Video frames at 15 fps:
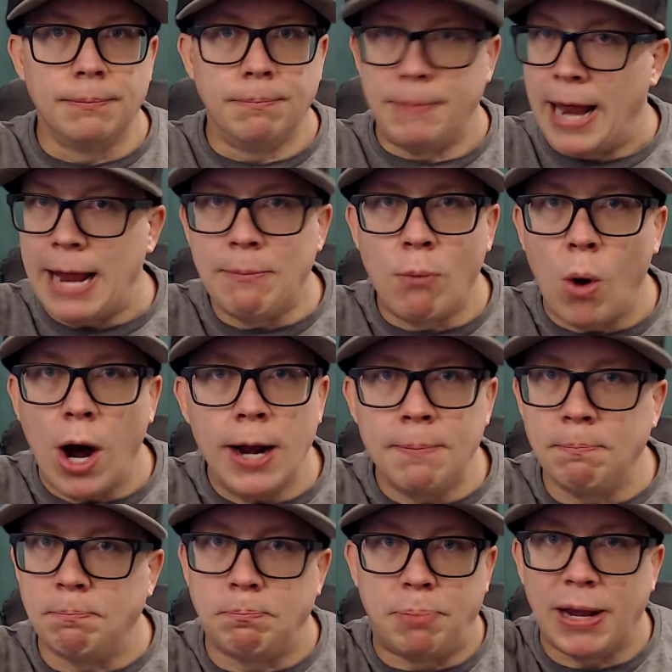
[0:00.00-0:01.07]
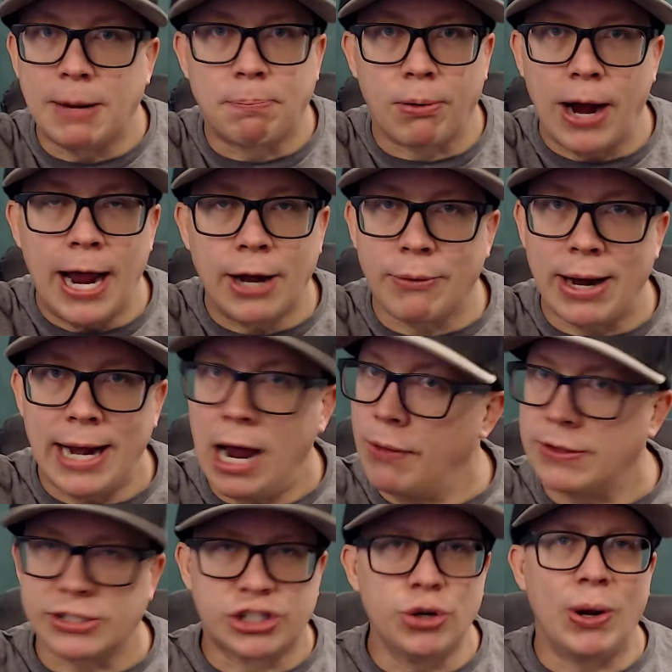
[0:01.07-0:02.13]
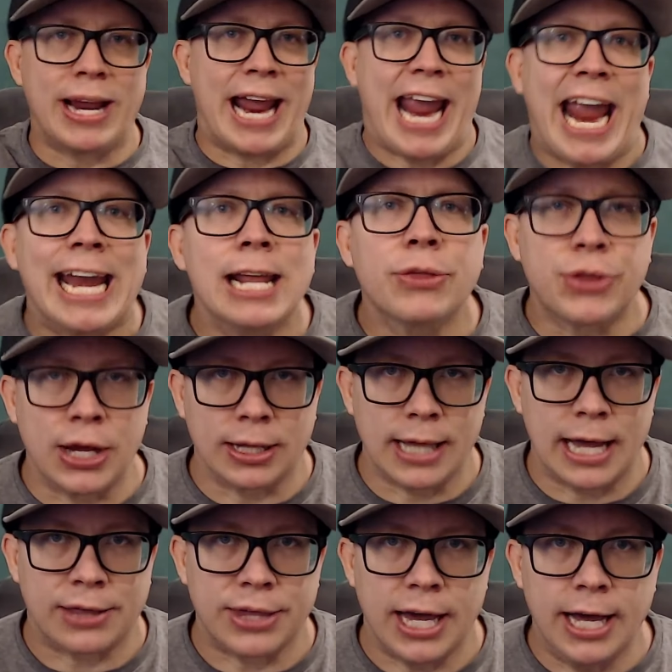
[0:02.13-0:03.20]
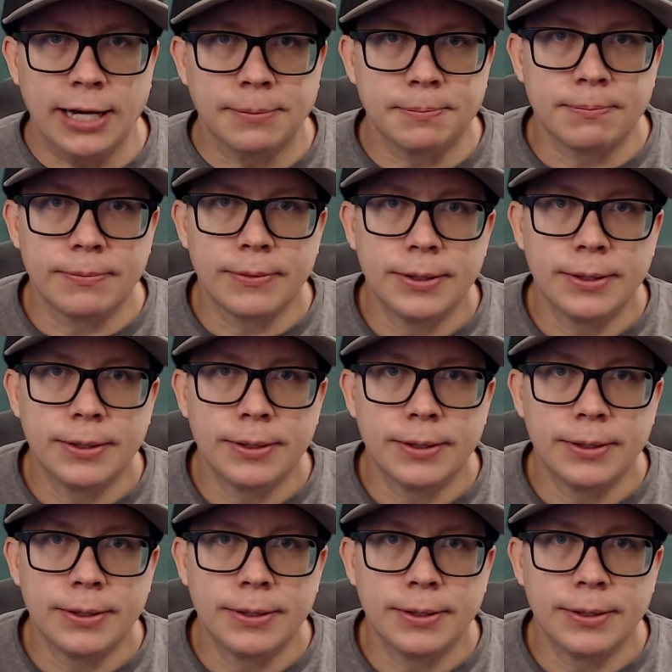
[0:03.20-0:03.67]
Name one big brand right now that's doing anything like that.